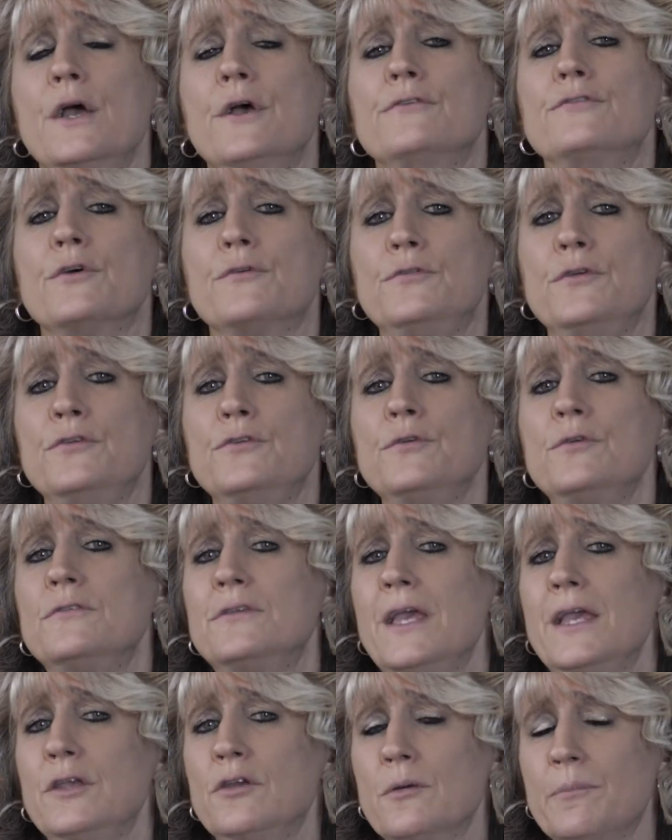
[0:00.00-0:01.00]
So if you do
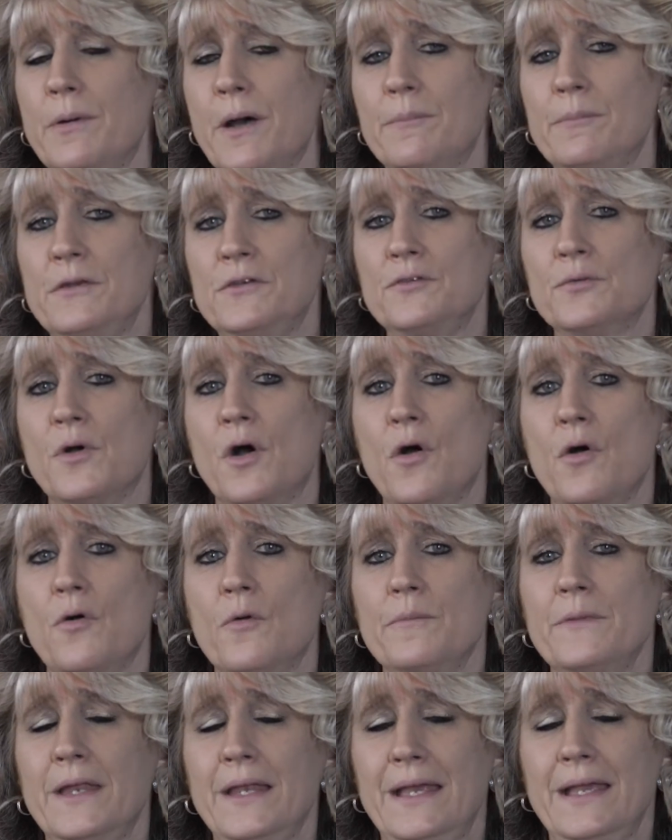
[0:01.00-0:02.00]
take your puppy to a
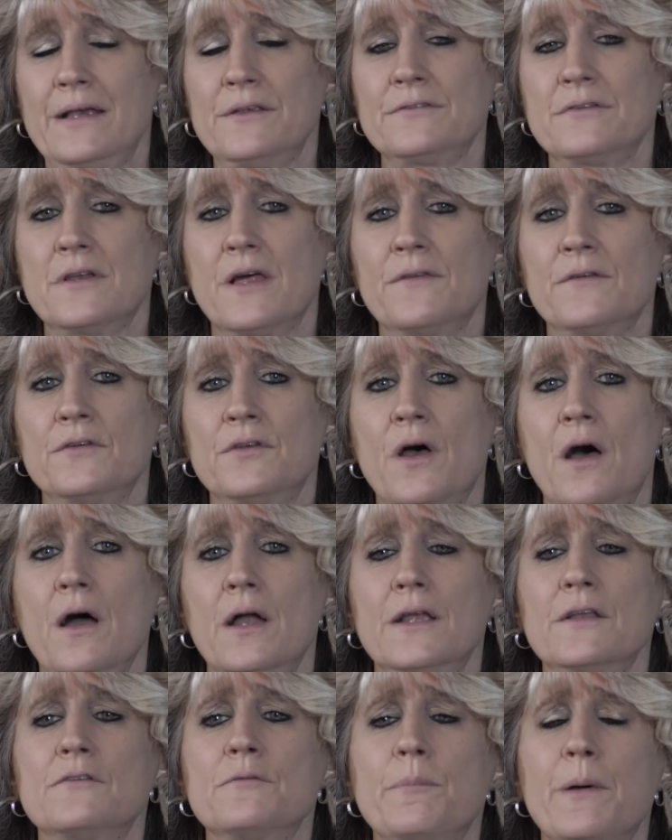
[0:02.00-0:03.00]
home that has another
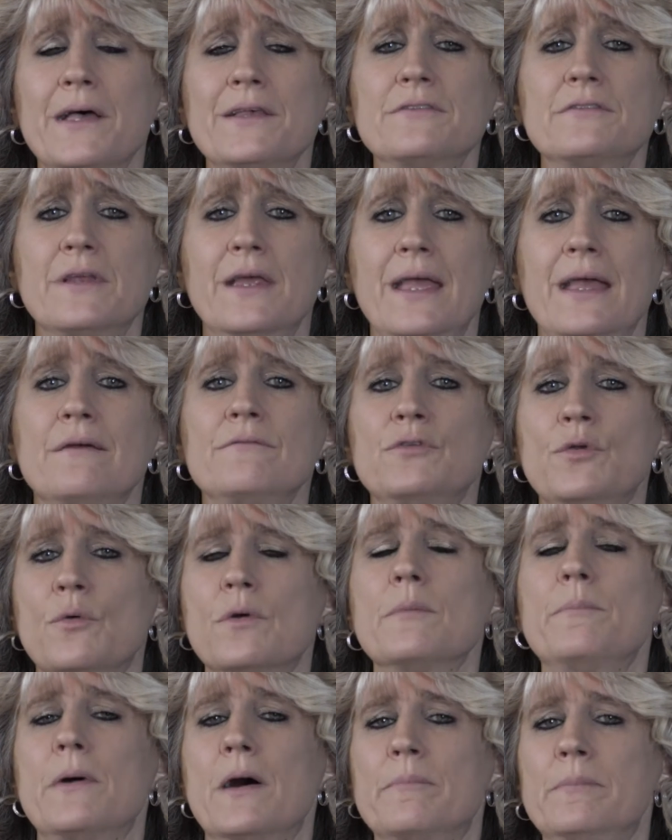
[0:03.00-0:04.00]
dog, it's best to have
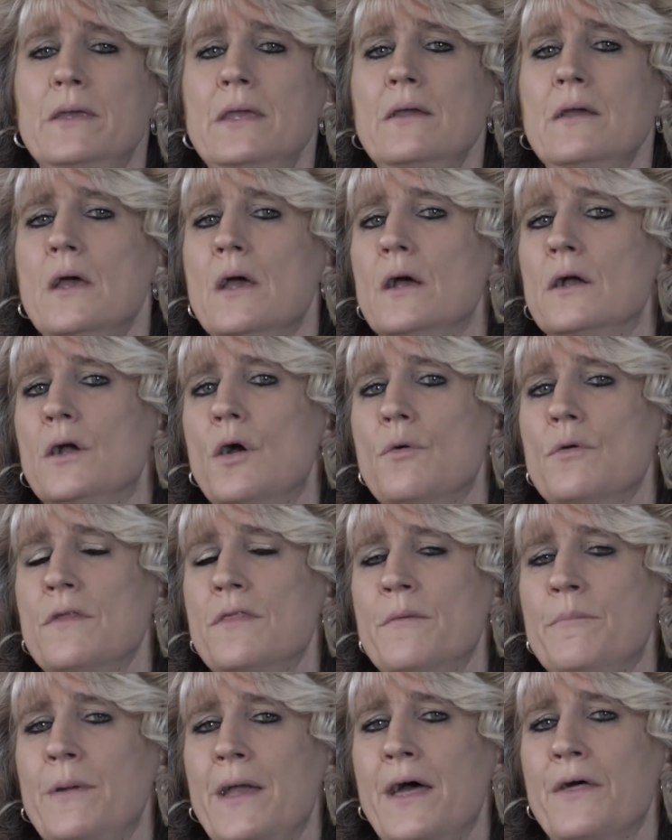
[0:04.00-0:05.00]
your puppy go to
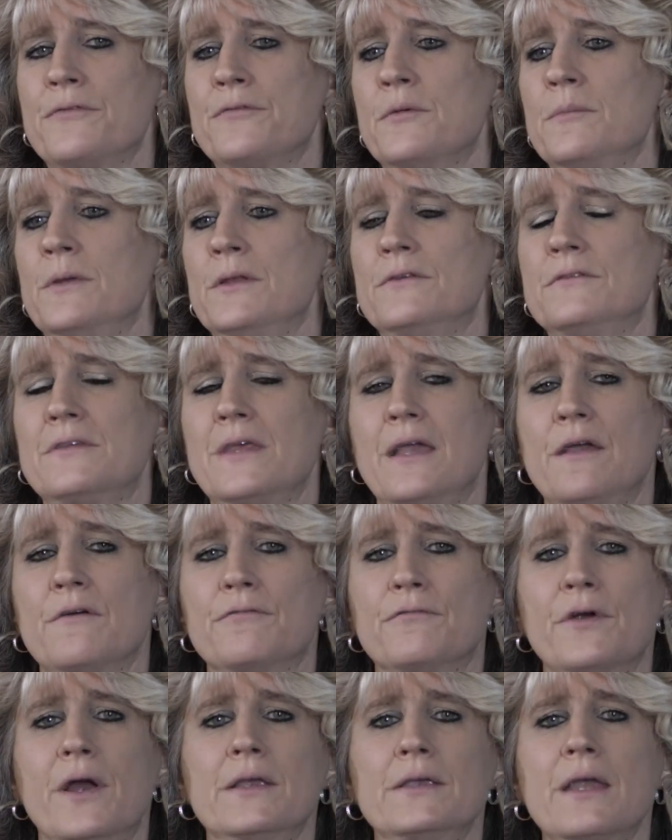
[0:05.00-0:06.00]
the bathroom in, say, a
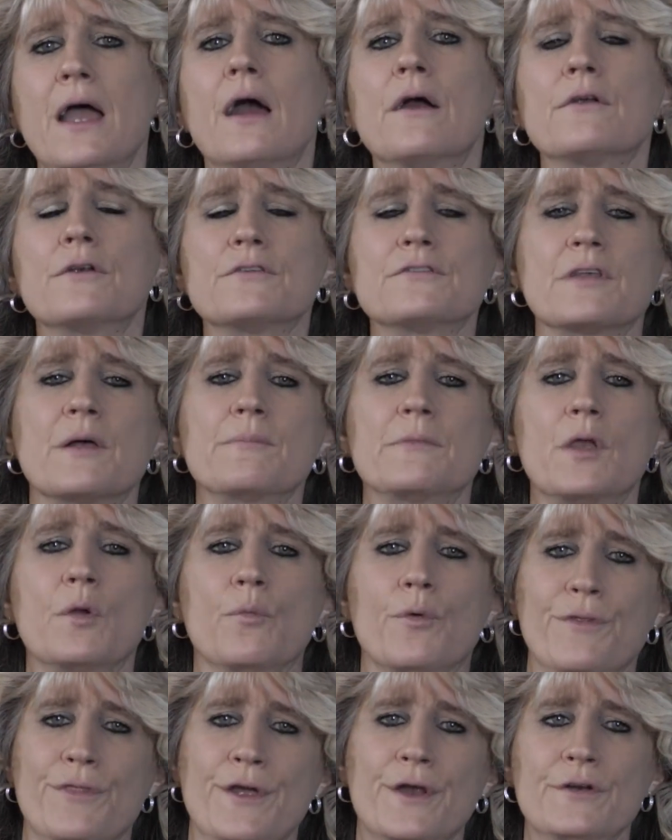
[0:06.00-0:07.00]
front yard or something
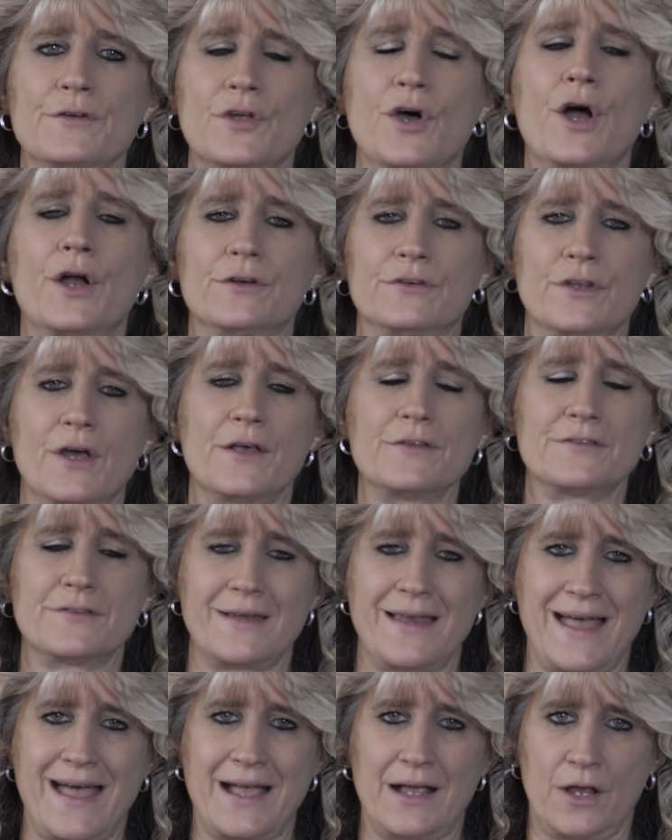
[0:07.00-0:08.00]
where their dog does
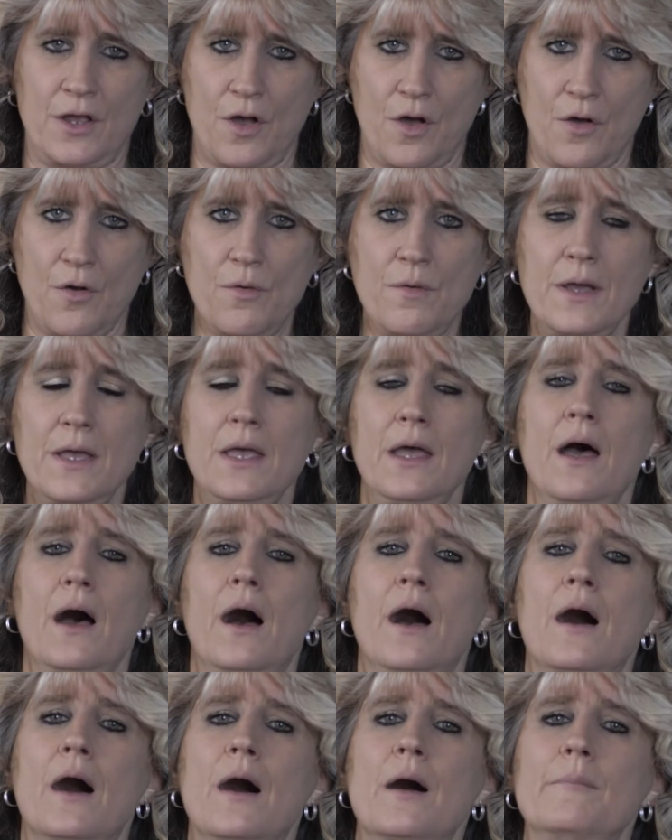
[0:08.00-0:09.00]
not go,
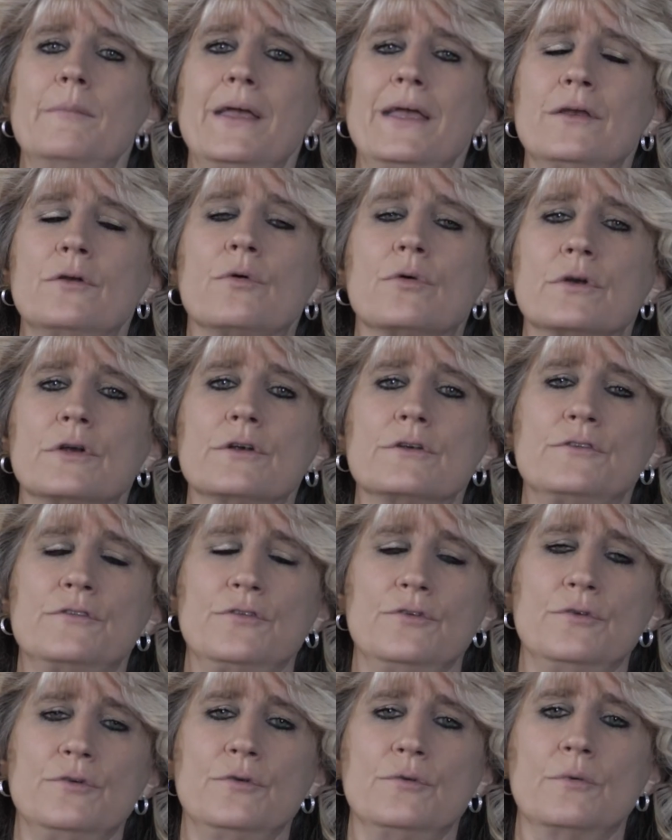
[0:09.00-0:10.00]
in order
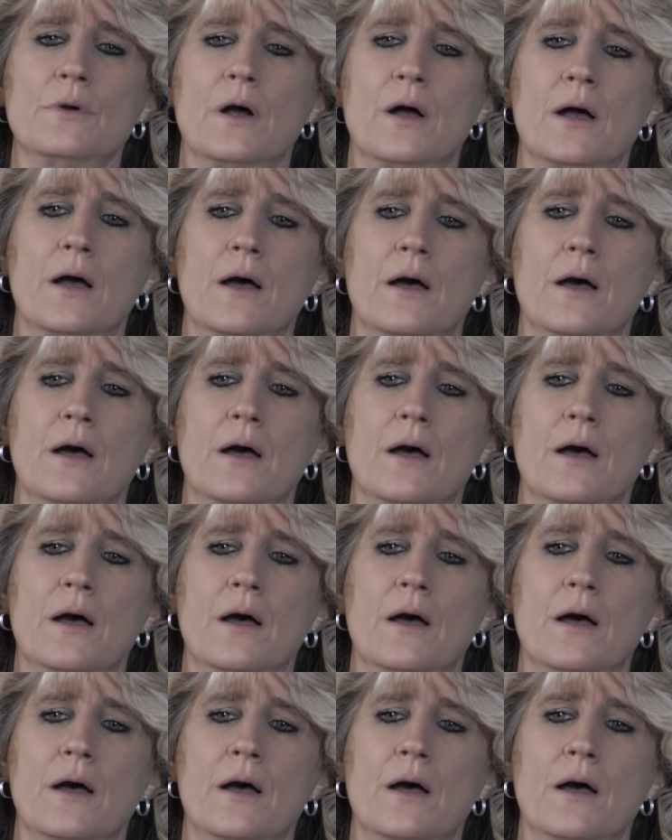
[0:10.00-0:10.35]
to